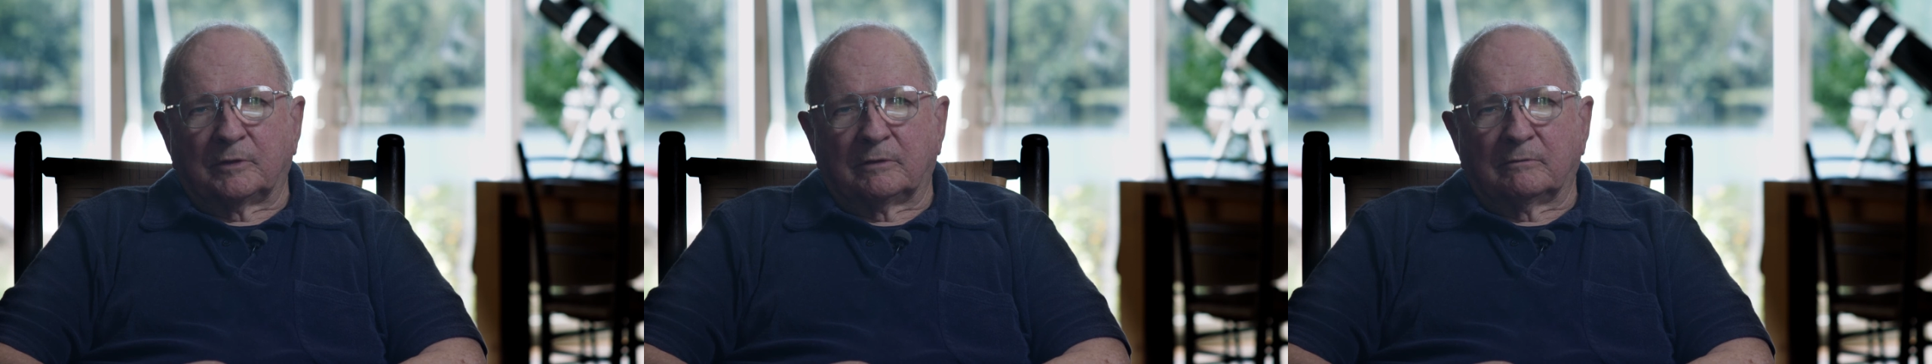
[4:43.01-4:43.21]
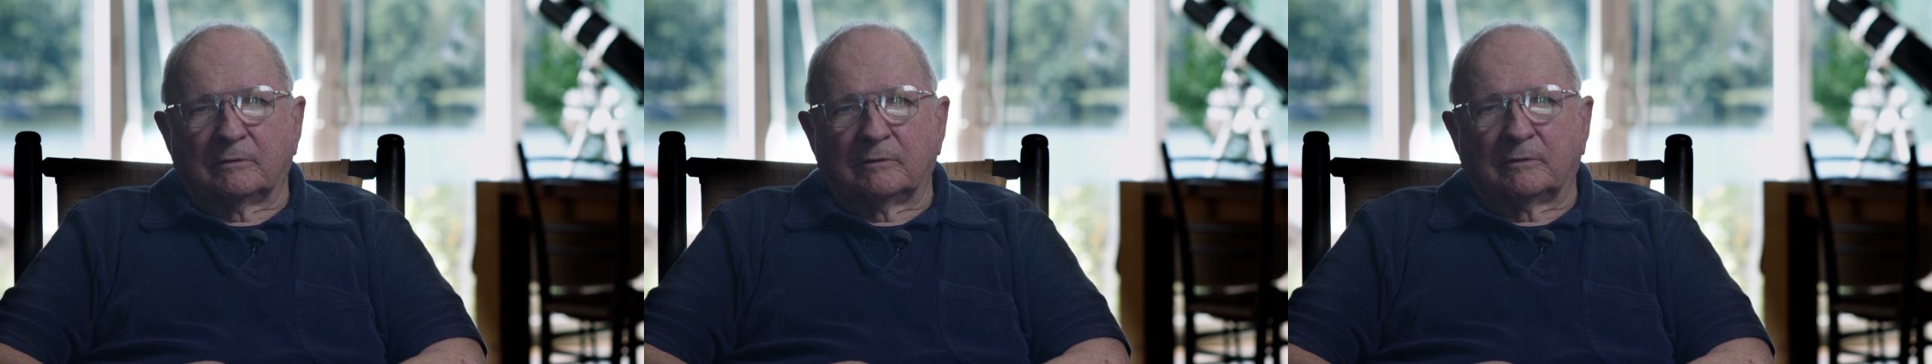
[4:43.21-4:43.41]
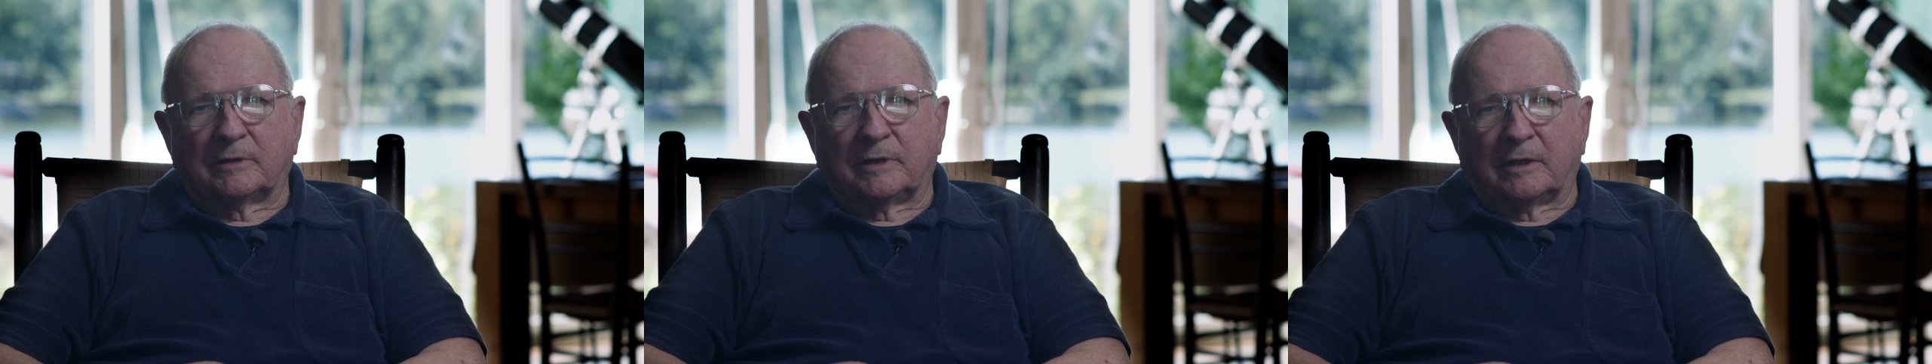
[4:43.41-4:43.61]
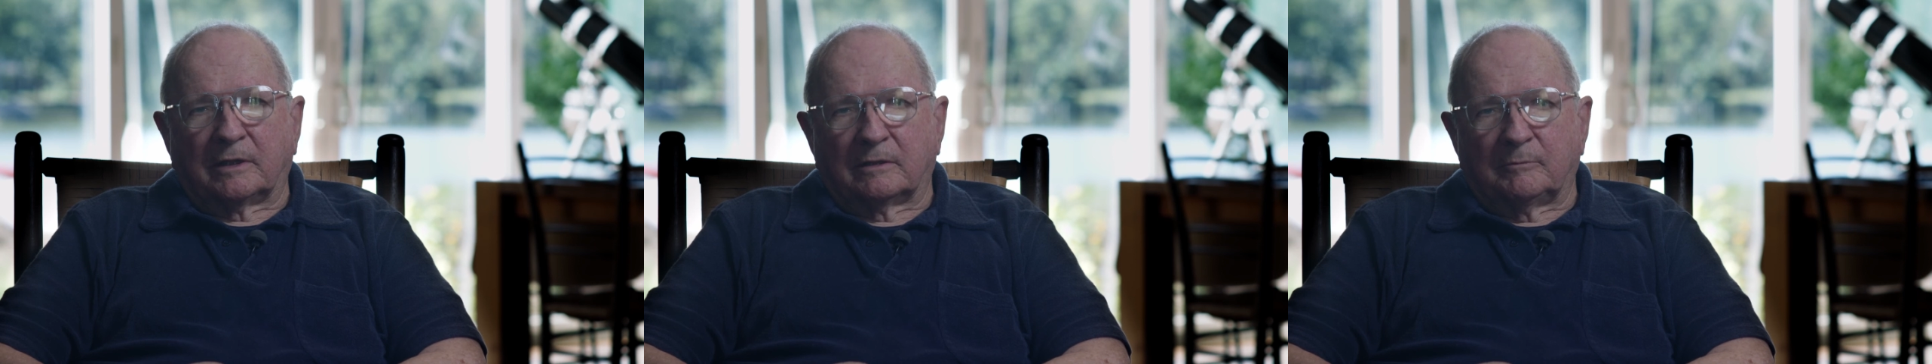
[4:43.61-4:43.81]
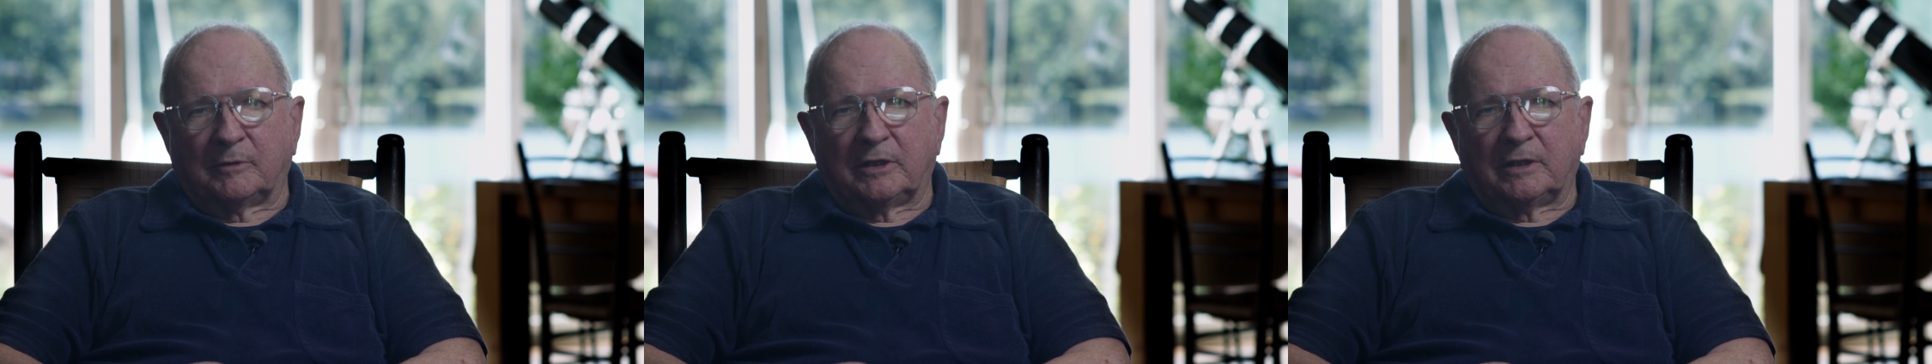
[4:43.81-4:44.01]
and we were
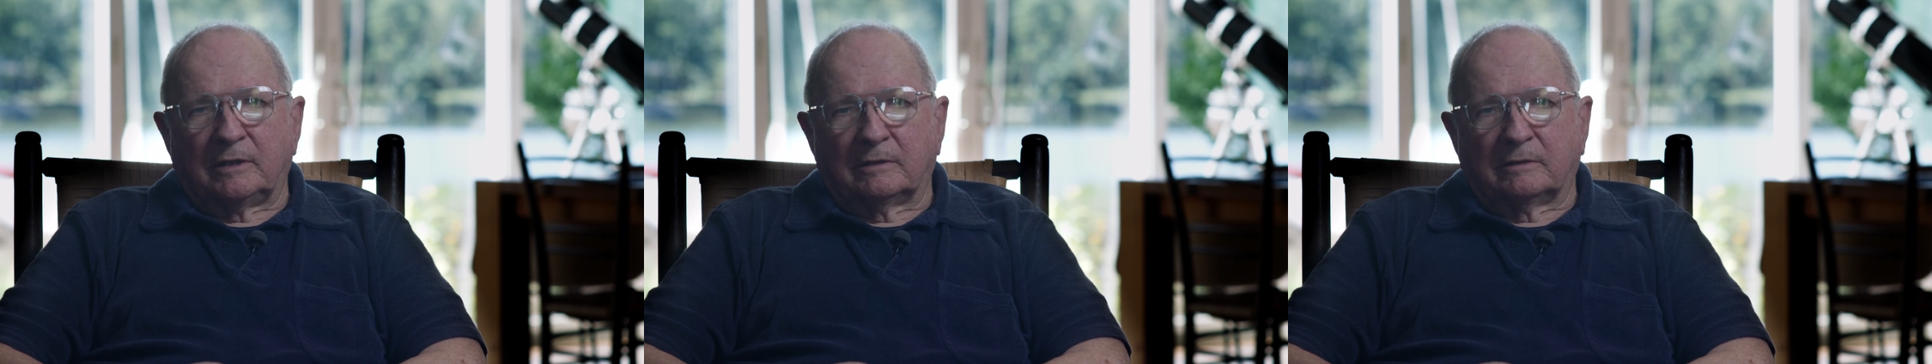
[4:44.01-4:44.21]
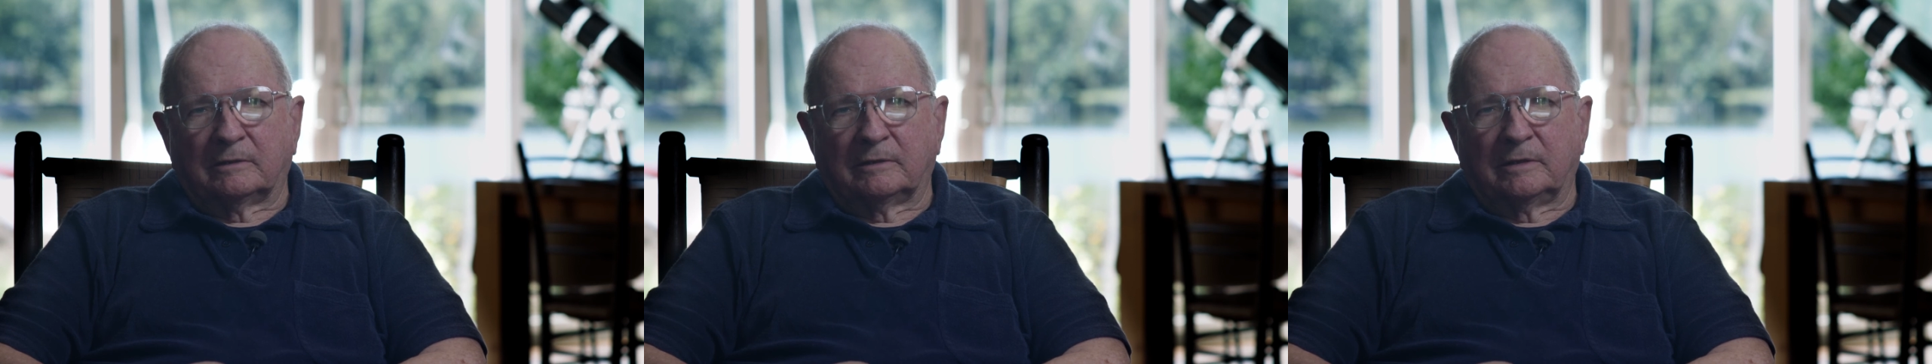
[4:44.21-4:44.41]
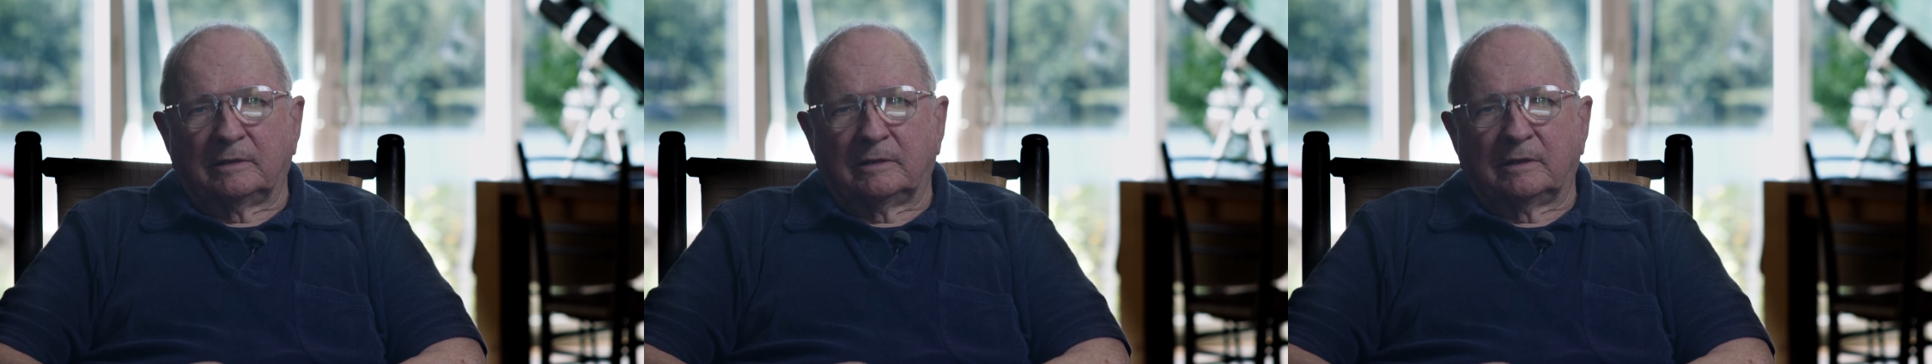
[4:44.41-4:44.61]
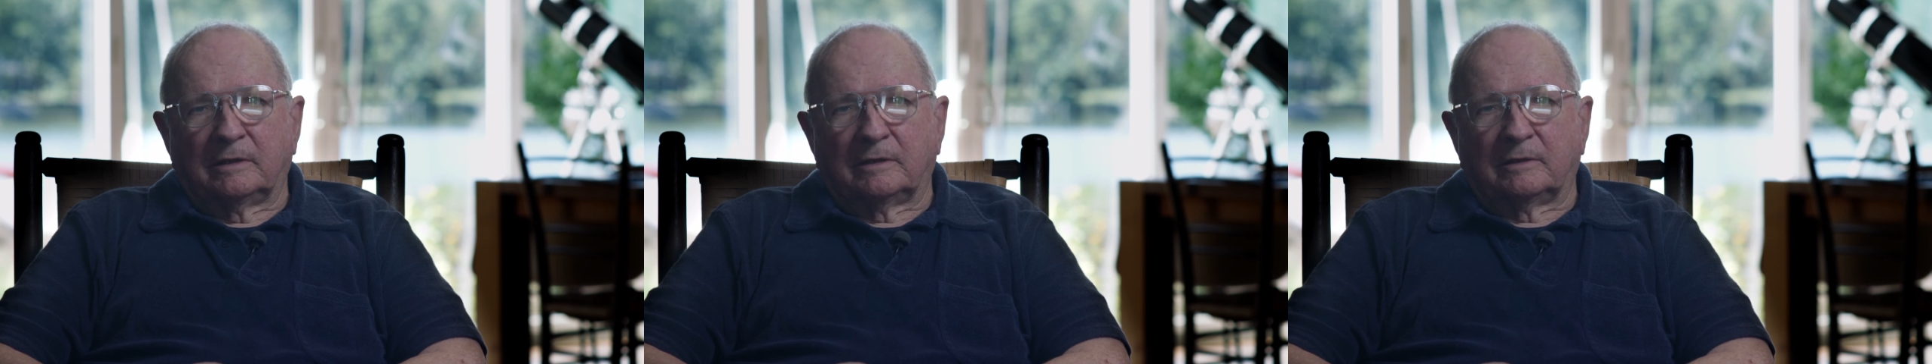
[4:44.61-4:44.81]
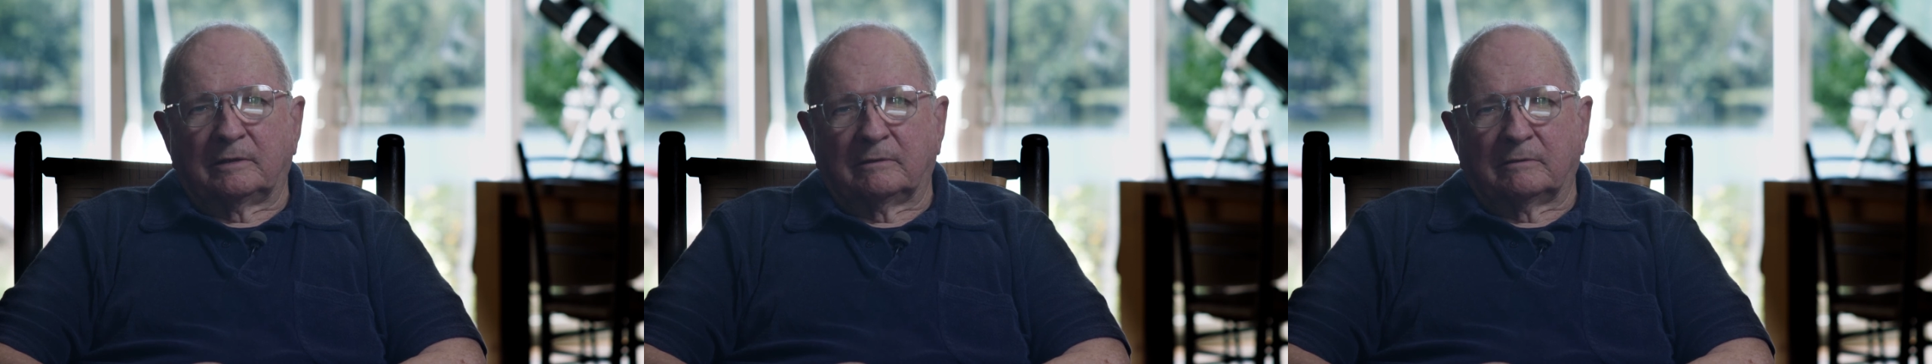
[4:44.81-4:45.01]
taken immediately
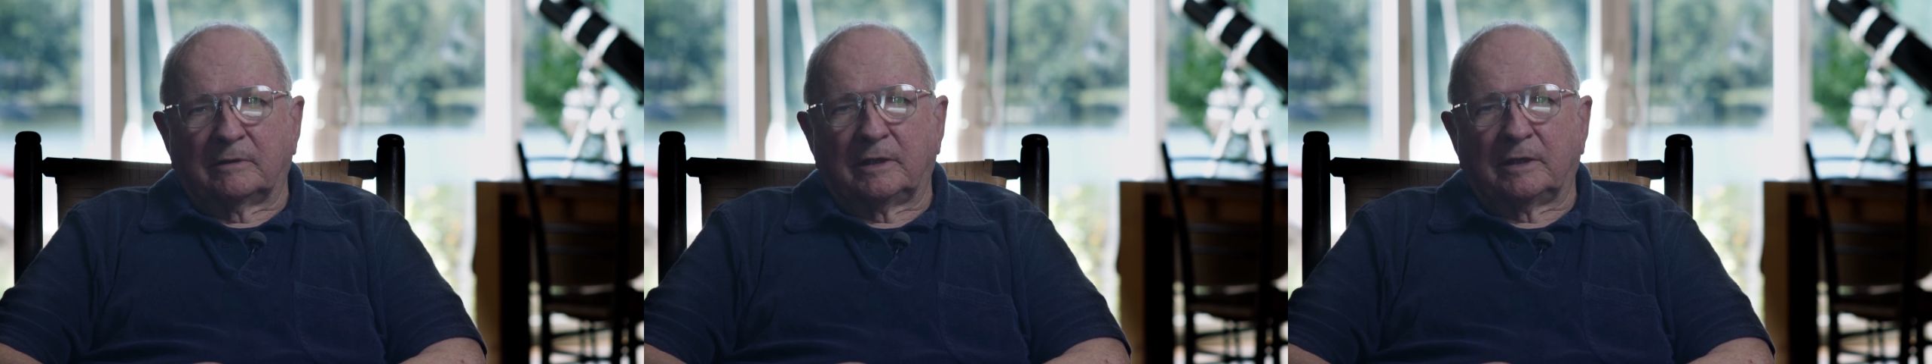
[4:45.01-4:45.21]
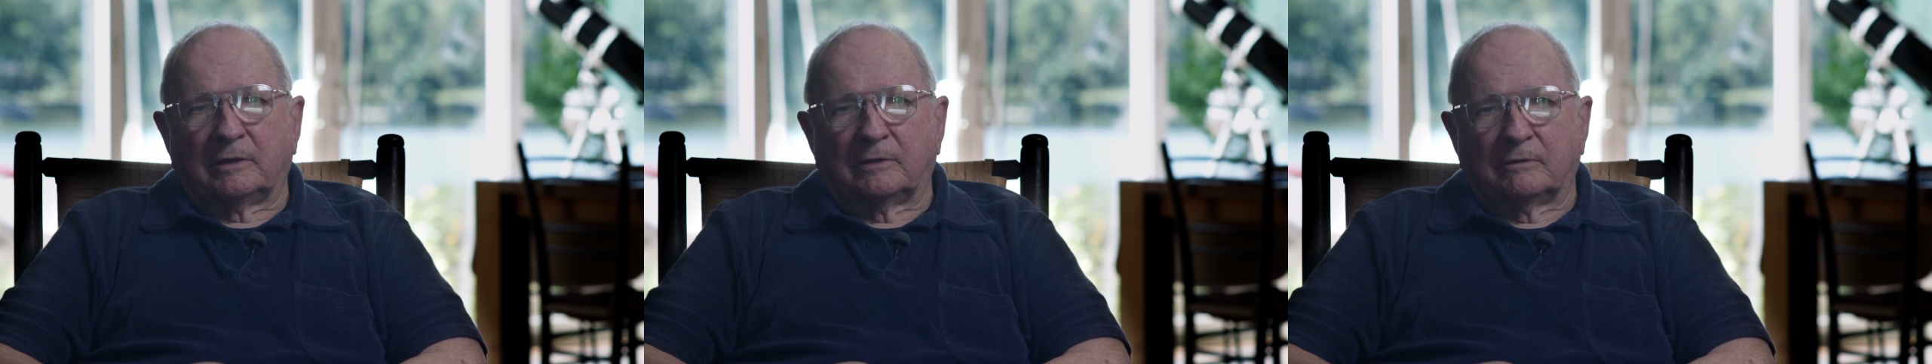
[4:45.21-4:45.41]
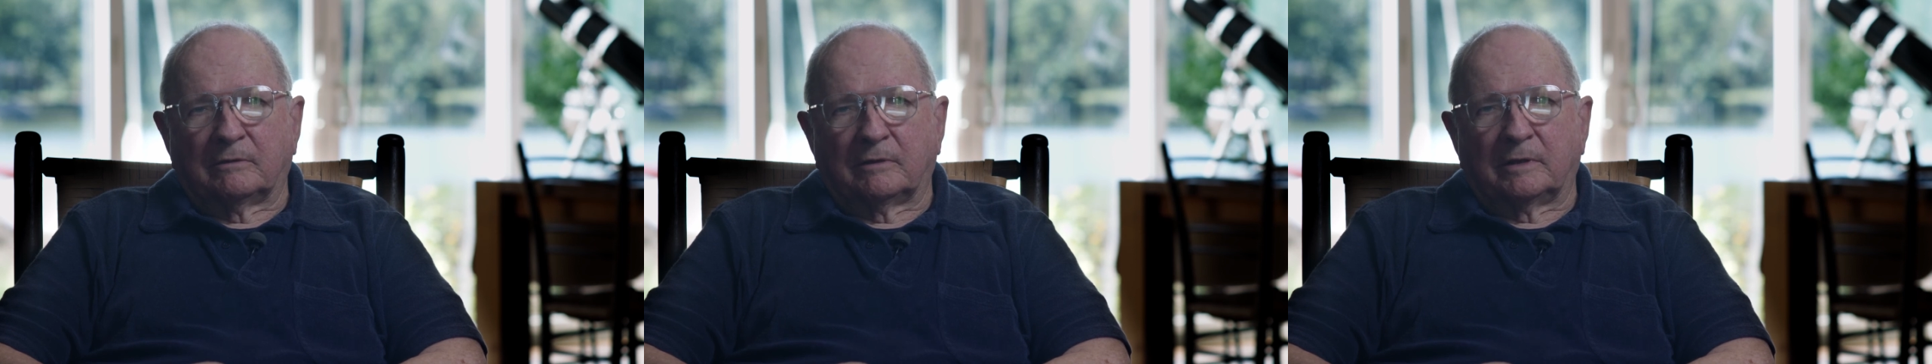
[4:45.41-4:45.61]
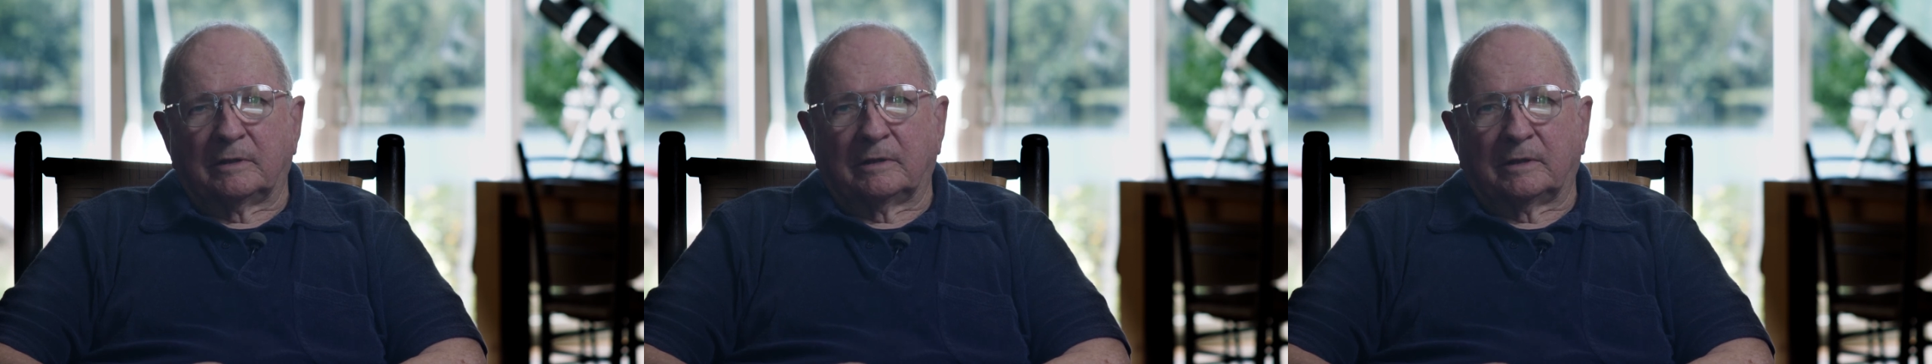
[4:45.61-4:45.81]
into Hanoi,